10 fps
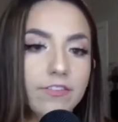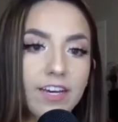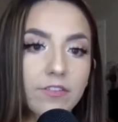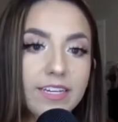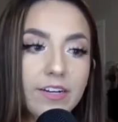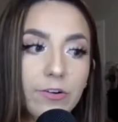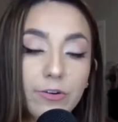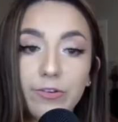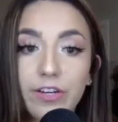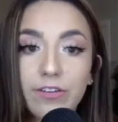from it,
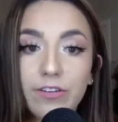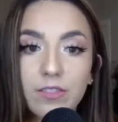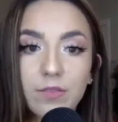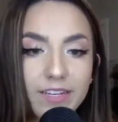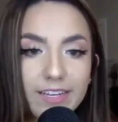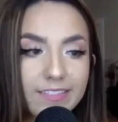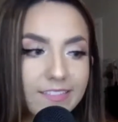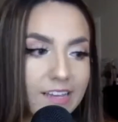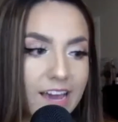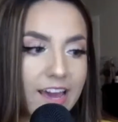or who knows. But
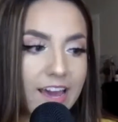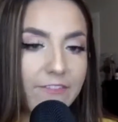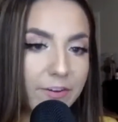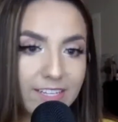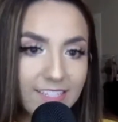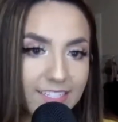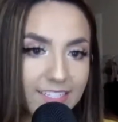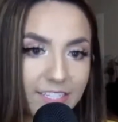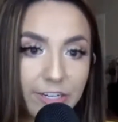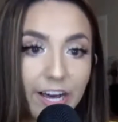it's if it
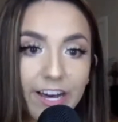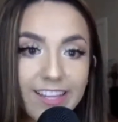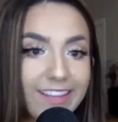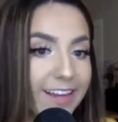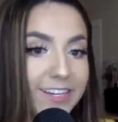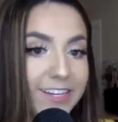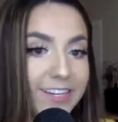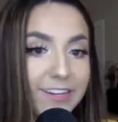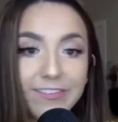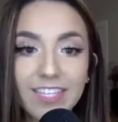resonates in your gut,
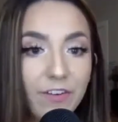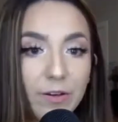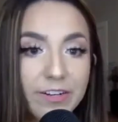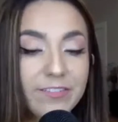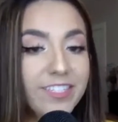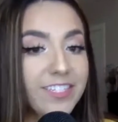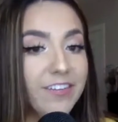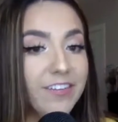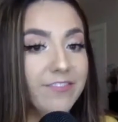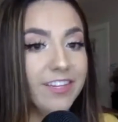I always say follow your
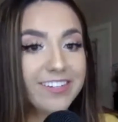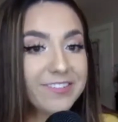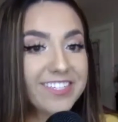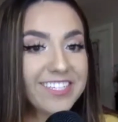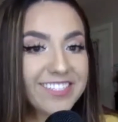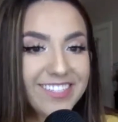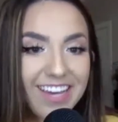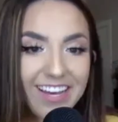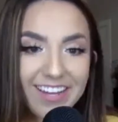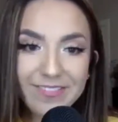intuition. If their
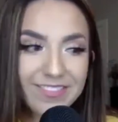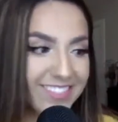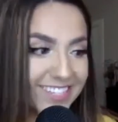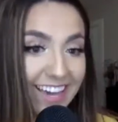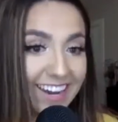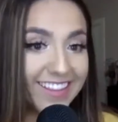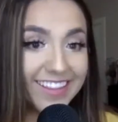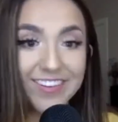intuition tell them to get it,